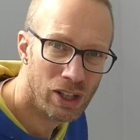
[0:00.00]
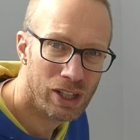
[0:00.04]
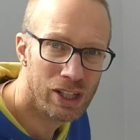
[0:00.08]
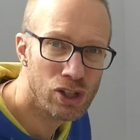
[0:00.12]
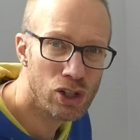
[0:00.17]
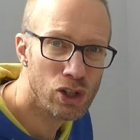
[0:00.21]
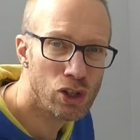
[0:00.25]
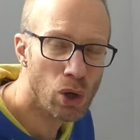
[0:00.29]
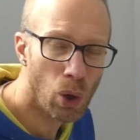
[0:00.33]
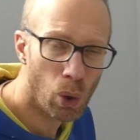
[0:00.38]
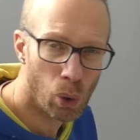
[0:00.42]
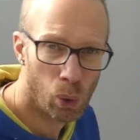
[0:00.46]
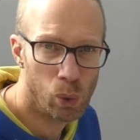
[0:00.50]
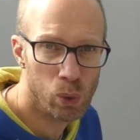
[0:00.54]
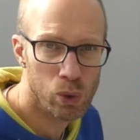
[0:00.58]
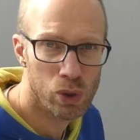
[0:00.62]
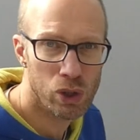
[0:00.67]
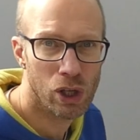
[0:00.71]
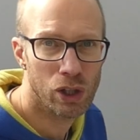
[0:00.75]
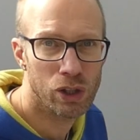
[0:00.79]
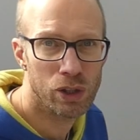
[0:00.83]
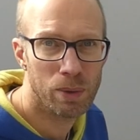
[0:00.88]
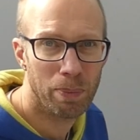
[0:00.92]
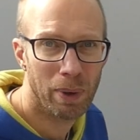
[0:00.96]
this is
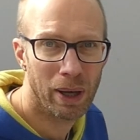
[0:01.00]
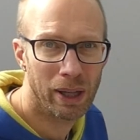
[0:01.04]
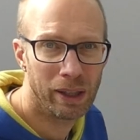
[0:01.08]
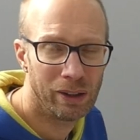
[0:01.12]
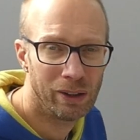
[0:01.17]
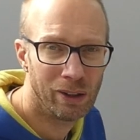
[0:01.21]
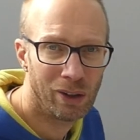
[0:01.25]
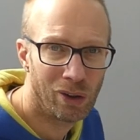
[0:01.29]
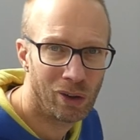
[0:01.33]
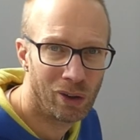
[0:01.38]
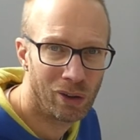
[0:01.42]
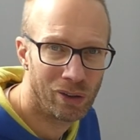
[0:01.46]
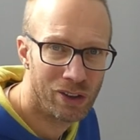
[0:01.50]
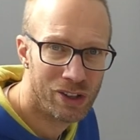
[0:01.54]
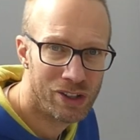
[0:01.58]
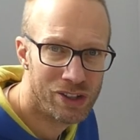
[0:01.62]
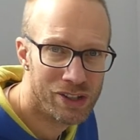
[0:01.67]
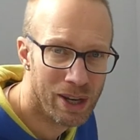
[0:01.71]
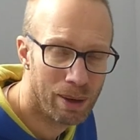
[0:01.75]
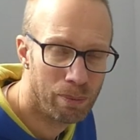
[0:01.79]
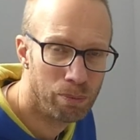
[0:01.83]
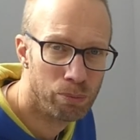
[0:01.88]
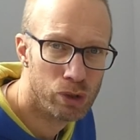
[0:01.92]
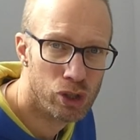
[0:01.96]
also dependent on the
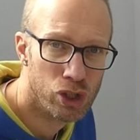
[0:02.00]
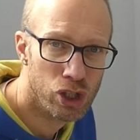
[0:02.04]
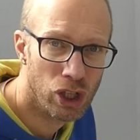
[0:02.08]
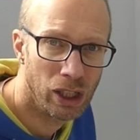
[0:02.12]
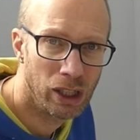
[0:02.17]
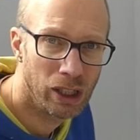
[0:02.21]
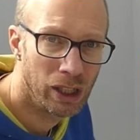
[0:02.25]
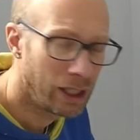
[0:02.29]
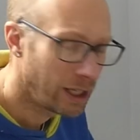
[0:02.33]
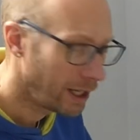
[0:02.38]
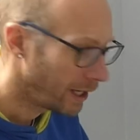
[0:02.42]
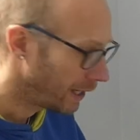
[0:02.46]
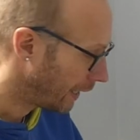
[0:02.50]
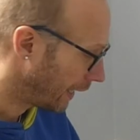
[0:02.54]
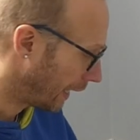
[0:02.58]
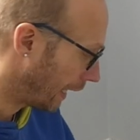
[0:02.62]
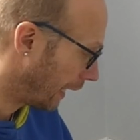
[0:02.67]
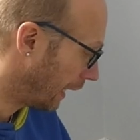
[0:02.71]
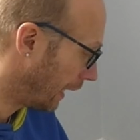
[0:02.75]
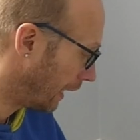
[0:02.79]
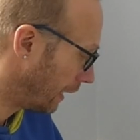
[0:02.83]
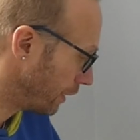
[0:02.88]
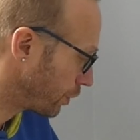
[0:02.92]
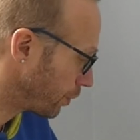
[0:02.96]
temperature.
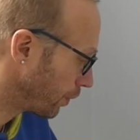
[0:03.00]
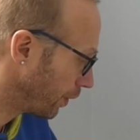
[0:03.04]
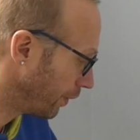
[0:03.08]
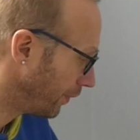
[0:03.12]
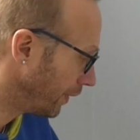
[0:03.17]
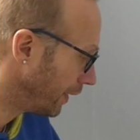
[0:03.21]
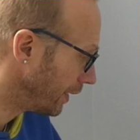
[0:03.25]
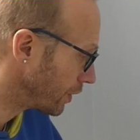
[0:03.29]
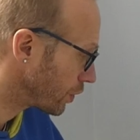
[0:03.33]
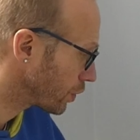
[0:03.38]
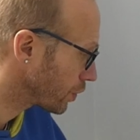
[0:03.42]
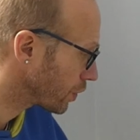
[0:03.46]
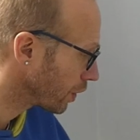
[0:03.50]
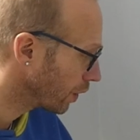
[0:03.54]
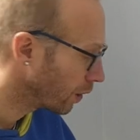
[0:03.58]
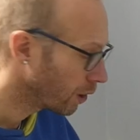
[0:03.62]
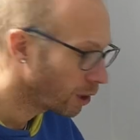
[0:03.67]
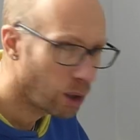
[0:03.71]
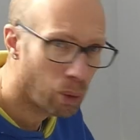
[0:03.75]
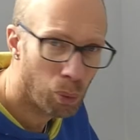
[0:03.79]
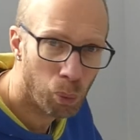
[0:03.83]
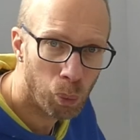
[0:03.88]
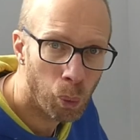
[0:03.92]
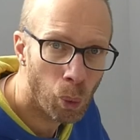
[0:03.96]
So if it's
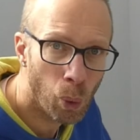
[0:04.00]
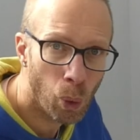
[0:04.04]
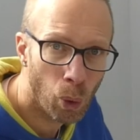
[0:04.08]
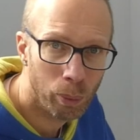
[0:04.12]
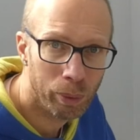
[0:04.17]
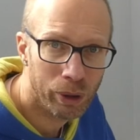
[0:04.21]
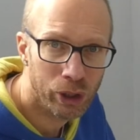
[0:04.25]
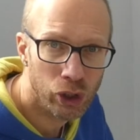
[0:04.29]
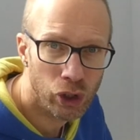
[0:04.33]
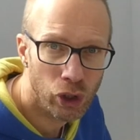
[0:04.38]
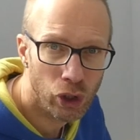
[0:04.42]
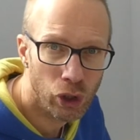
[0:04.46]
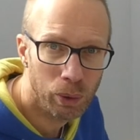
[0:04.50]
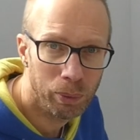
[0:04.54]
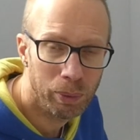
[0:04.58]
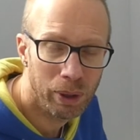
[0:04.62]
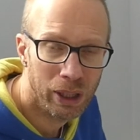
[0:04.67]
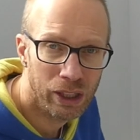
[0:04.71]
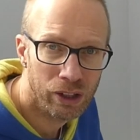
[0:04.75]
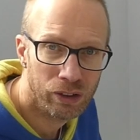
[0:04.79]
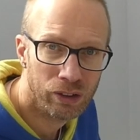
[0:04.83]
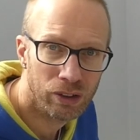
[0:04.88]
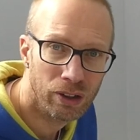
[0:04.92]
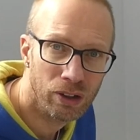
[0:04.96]
warm and
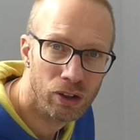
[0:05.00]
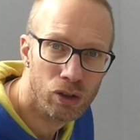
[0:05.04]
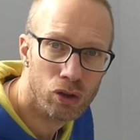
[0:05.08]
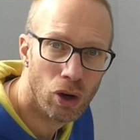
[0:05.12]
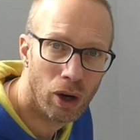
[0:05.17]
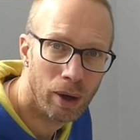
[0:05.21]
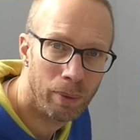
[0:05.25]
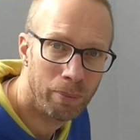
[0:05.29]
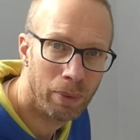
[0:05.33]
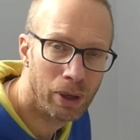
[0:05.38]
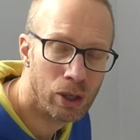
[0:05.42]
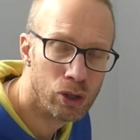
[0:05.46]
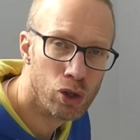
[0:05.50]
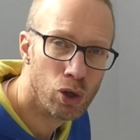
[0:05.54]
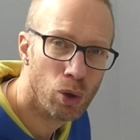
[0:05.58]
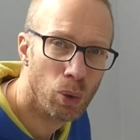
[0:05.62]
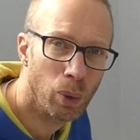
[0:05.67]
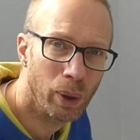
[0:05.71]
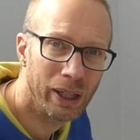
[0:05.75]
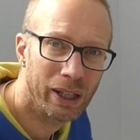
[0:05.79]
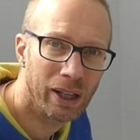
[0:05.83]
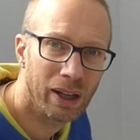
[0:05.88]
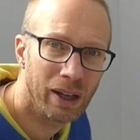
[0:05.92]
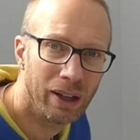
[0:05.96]
humid, it's going to dry much
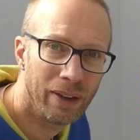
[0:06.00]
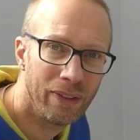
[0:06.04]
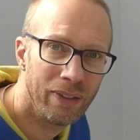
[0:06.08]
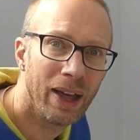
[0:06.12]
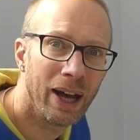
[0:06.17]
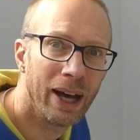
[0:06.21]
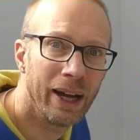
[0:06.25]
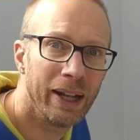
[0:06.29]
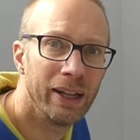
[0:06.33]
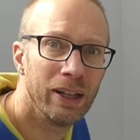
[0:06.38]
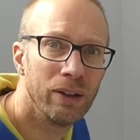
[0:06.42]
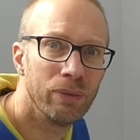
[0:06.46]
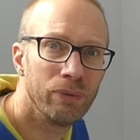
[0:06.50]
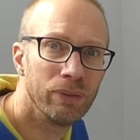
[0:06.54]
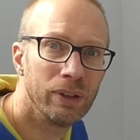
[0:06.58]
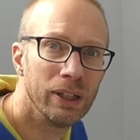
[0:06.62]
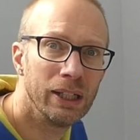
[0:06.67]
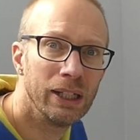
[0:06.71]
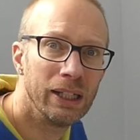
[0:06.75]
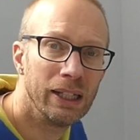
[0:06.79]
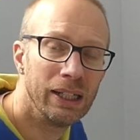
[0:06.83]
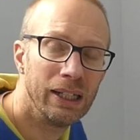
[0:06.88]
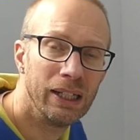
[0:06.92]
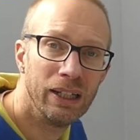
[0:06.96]
quicker than if
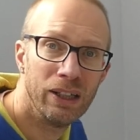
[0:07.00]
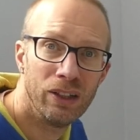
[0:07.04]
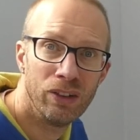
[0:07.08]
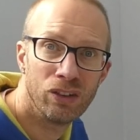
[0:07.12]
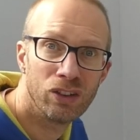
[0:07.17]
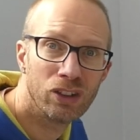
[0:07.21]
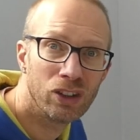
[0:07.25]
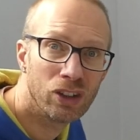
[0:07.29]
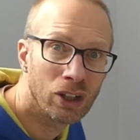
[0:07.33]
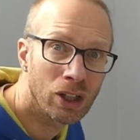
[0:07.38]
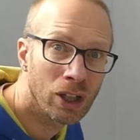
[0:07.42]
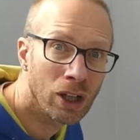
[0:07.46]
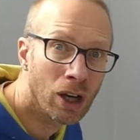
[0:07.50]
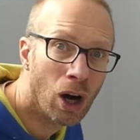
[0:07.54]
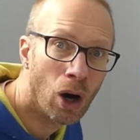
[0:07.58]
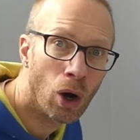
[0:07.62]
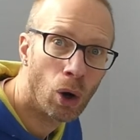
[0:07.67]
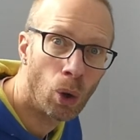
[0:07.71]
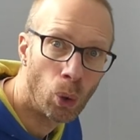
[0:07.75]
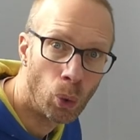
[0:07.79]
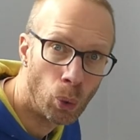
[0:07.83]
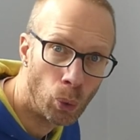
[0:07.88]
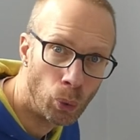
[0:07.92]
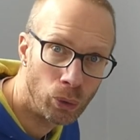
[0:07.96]
it is
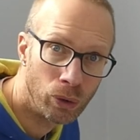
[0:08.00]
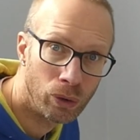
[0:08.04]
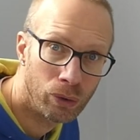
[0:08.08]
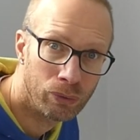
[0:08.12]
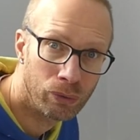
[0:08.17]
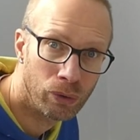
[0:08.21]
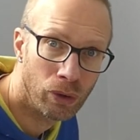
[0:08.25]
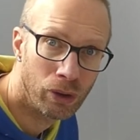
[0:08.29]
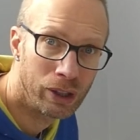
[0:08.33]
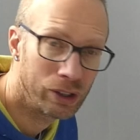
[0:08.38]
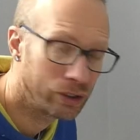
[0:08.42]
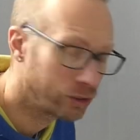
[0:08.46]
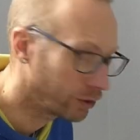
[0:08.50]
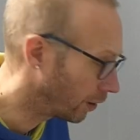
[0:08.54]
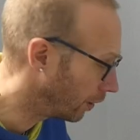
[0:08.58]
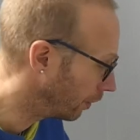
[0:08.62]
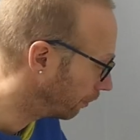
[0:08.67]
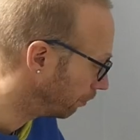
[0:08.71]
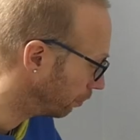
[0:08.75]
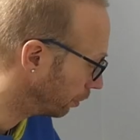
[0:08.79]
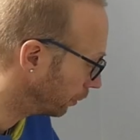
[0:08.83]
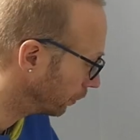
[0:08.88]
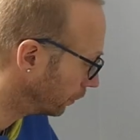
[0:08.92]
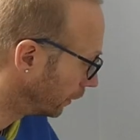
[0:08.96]
cold, for
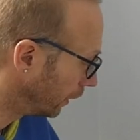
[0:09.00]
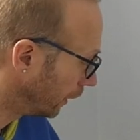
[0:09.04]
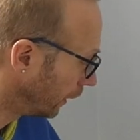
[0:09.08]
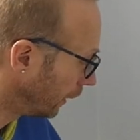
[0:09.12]
example.